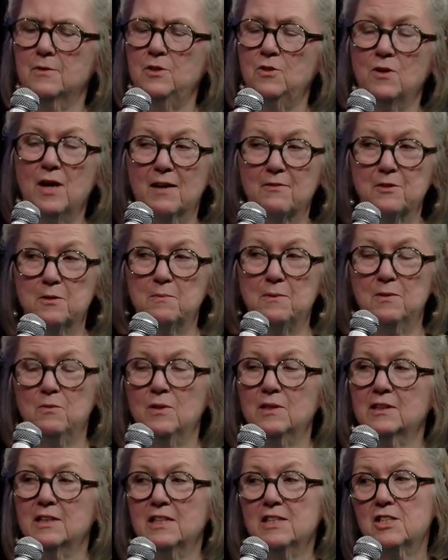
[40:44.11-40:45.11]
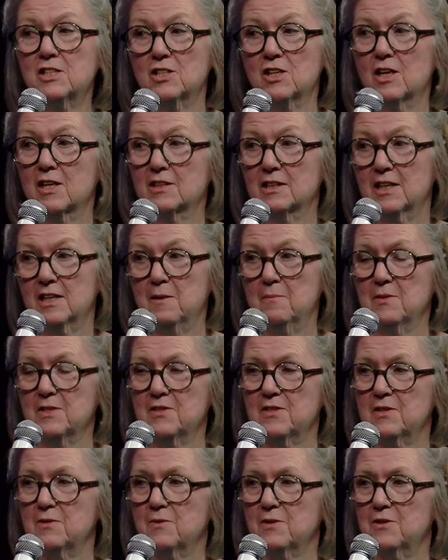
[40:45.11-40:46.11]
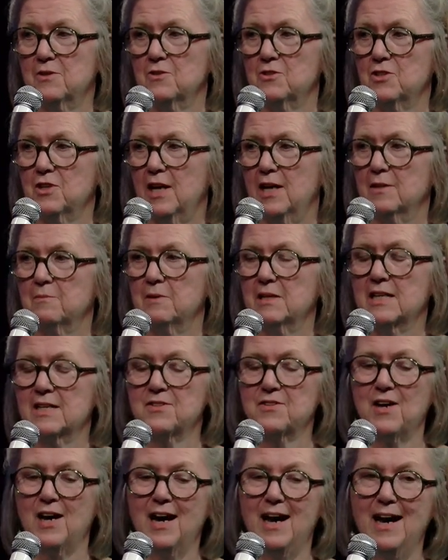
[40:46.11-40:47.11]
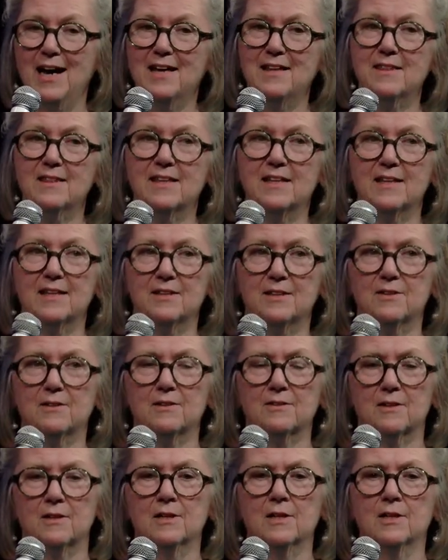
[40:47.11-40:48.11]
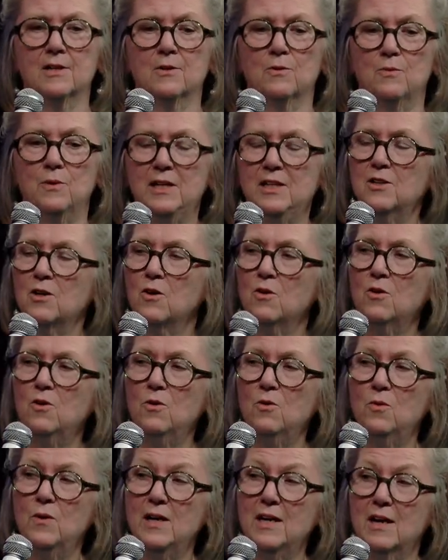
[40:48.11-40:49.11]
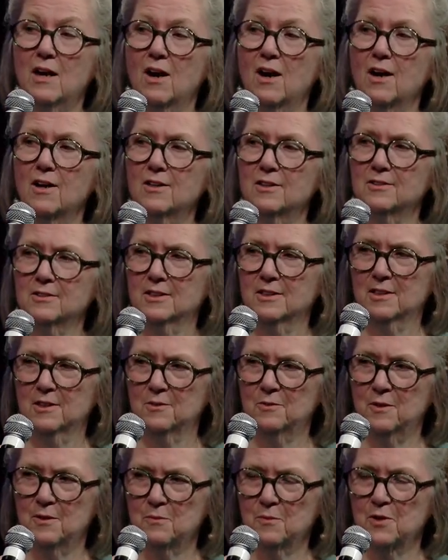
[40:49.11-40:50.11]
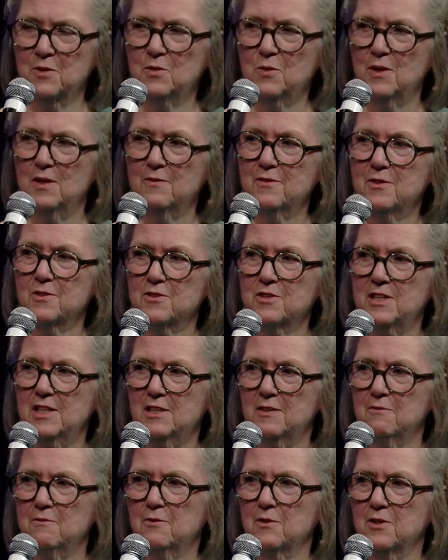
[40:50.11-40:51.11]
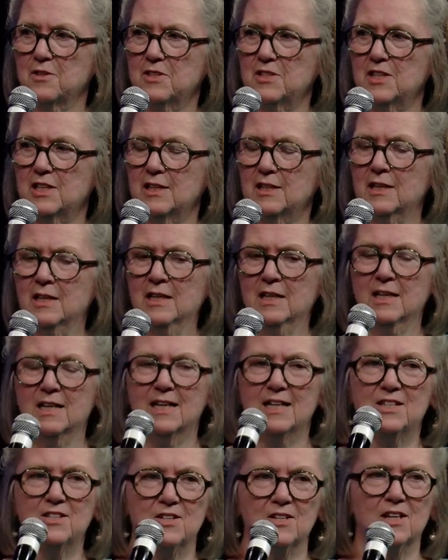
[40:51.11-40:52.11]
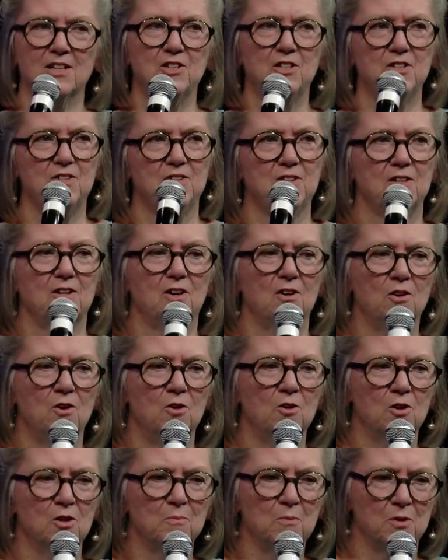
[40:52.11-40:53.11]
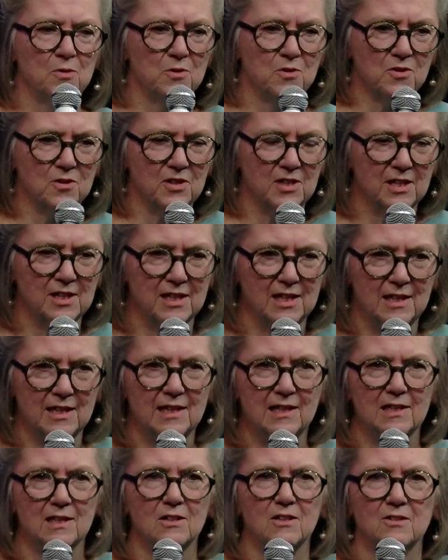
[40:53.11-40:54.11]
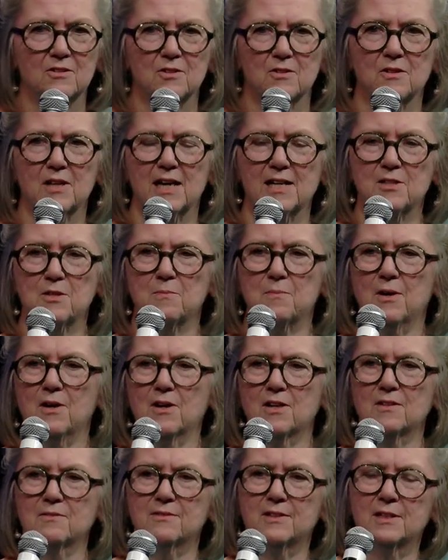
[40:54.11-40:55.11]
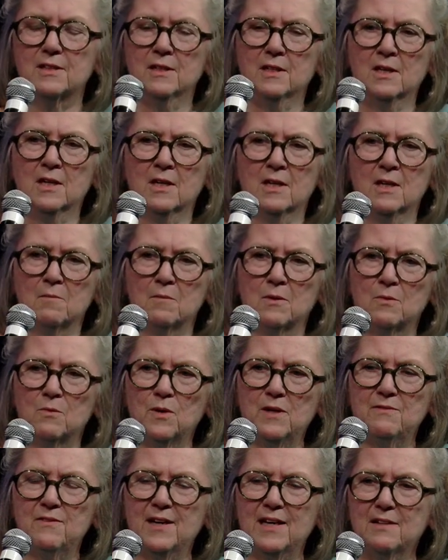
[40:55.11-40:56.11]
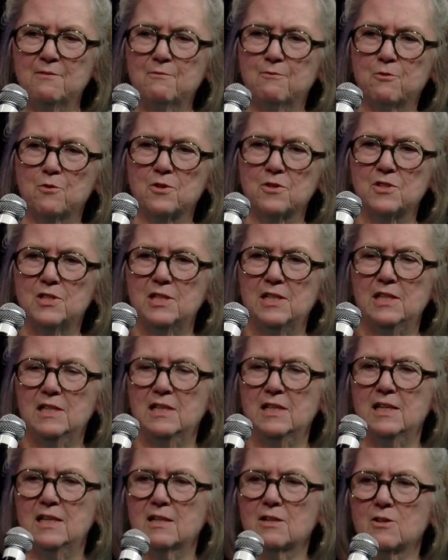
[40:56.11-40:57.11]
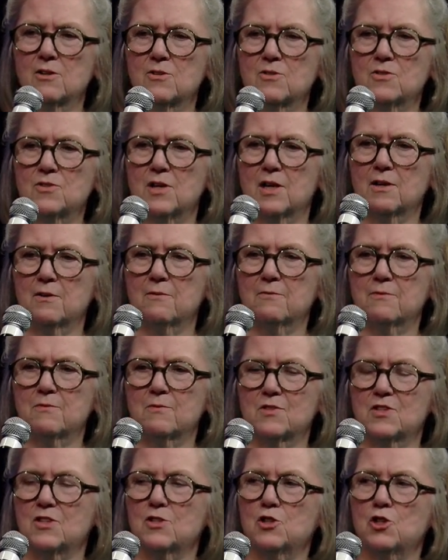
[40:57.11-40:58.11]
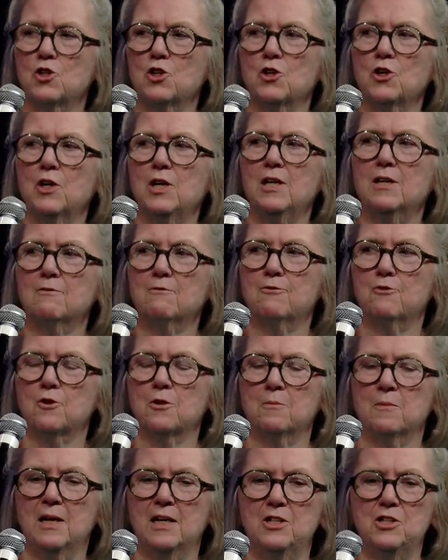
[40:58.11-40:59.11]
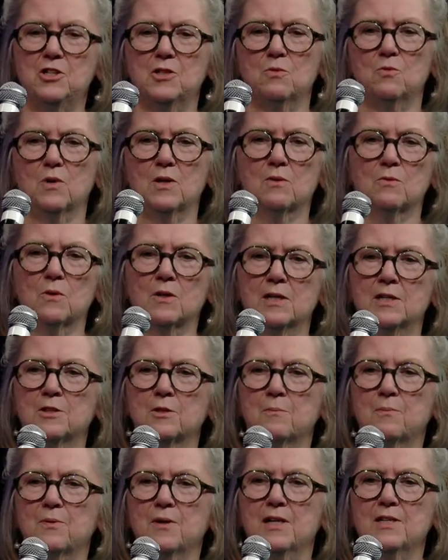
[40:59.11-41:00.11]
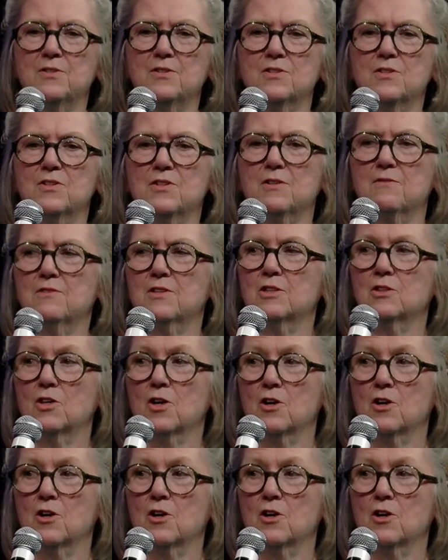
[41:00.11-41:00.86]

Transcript: you have to be willing to not come and sit with your child, because I think we know who we are when we're 12, 13, and 14. It's not just that our hormones are kicking in, although that's a part of it, but we've had 14 years of Saturnian formation where we're in the presence of the